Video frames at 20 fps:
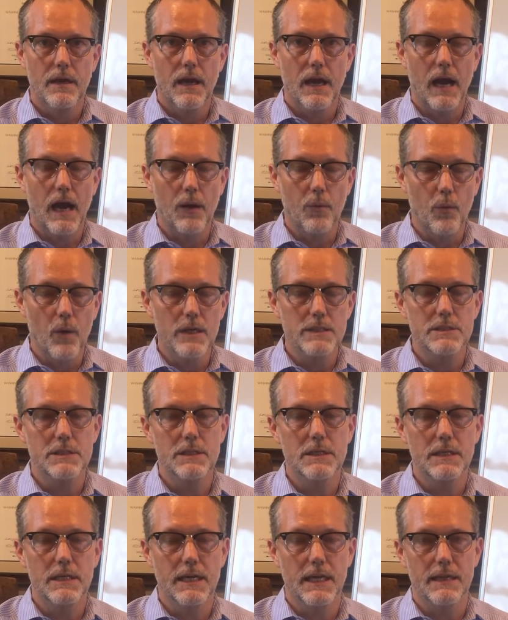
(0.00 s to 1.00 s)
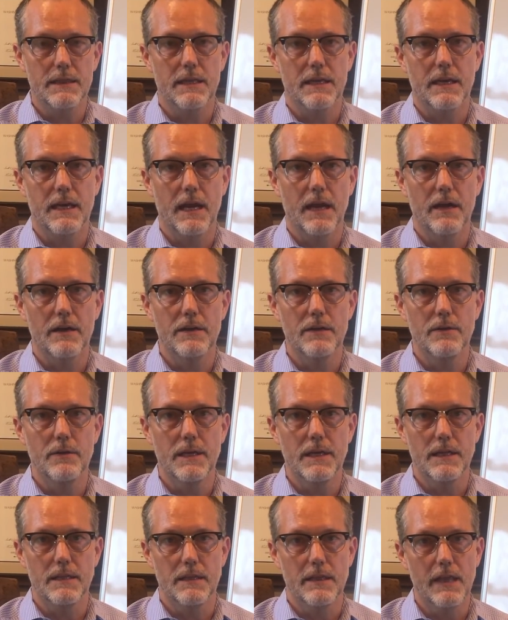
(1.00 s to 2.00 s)
I want you to get the care you
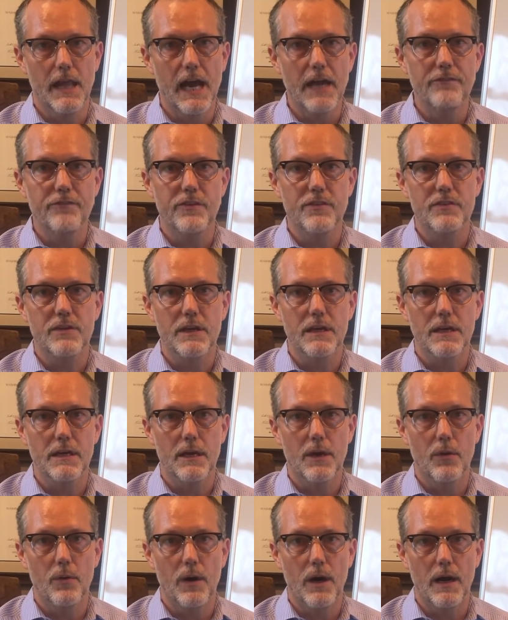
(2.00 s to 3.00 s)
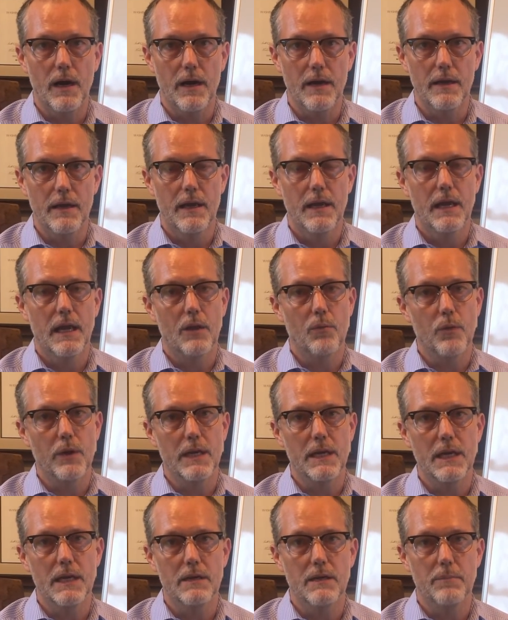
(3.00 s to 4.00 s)
need. Life is going to go on, and we
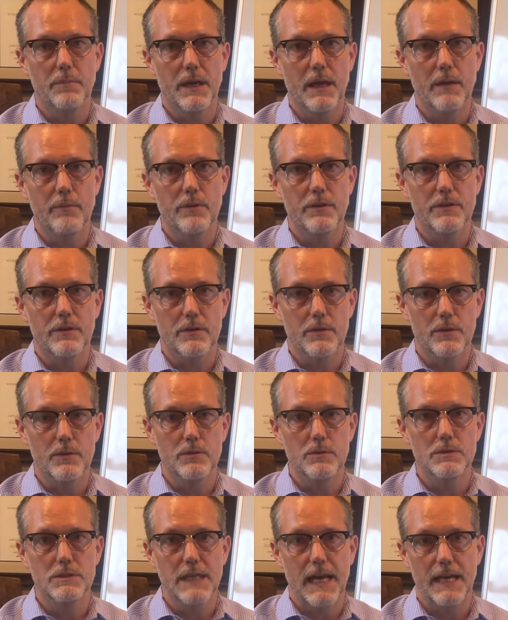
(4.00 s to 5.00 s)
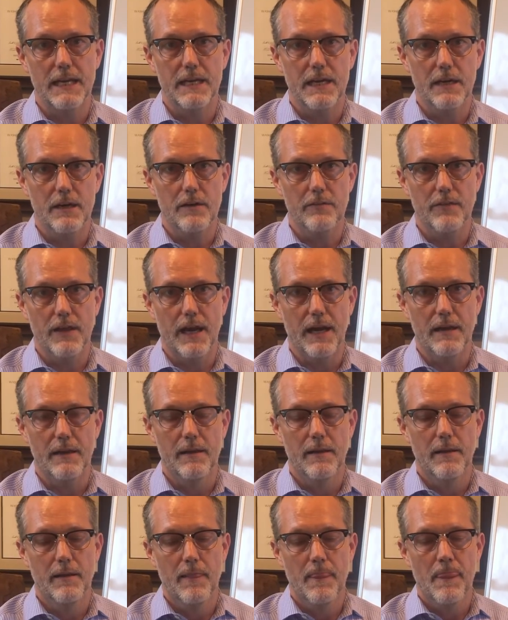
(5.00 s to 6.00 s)
need to be able to take care of that.
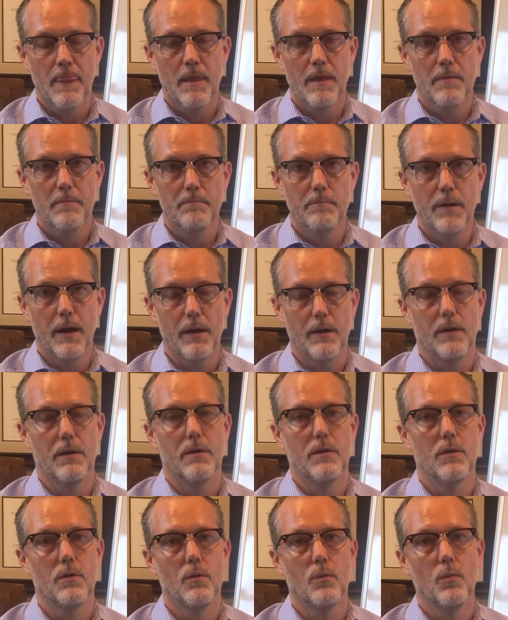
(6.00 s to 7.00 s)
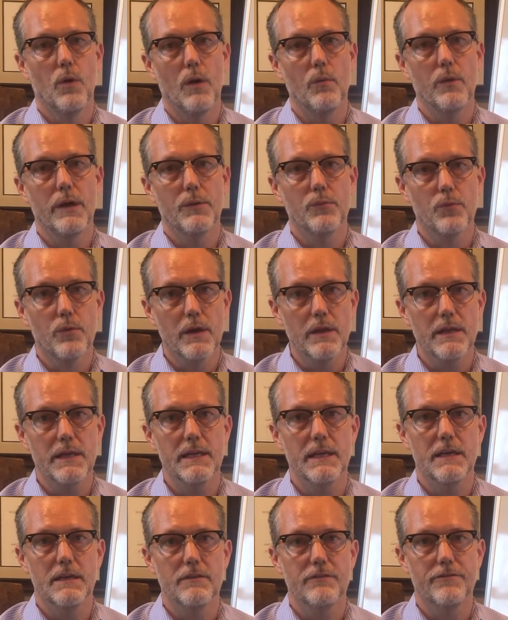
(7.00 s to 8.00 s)
But what we really
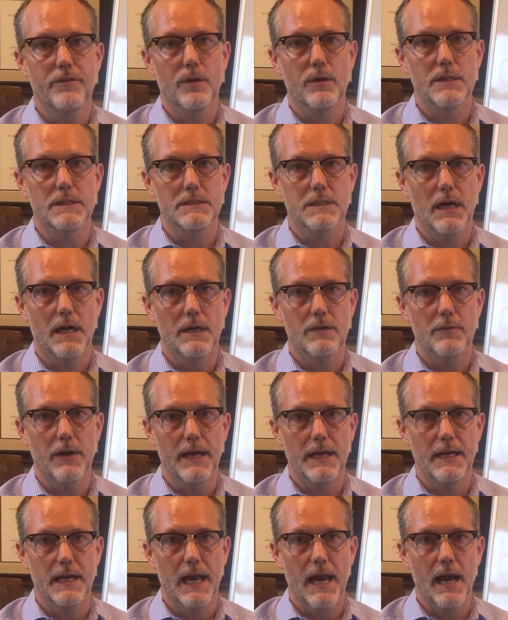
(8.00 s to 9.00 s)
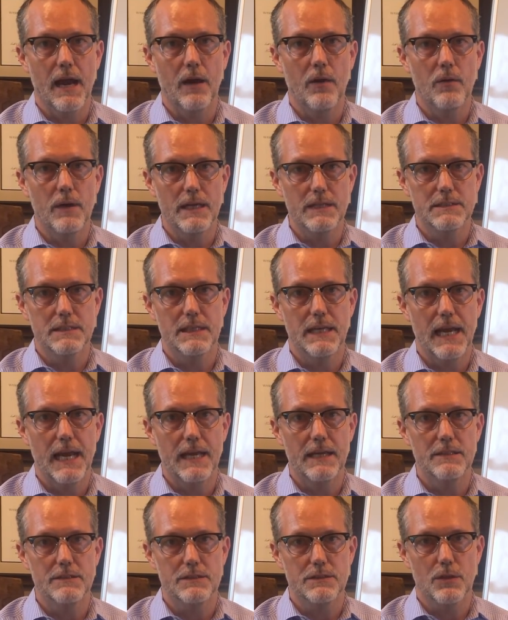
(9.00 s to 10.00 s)
need to focus on right now and
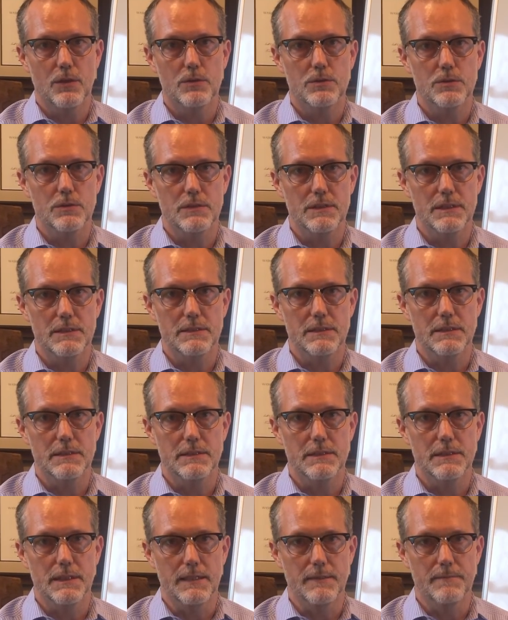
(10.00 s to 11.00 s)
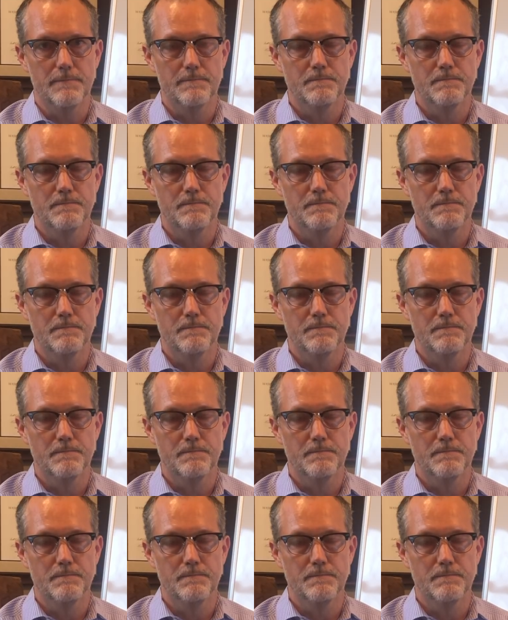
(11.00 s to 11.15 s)
today is social distancing.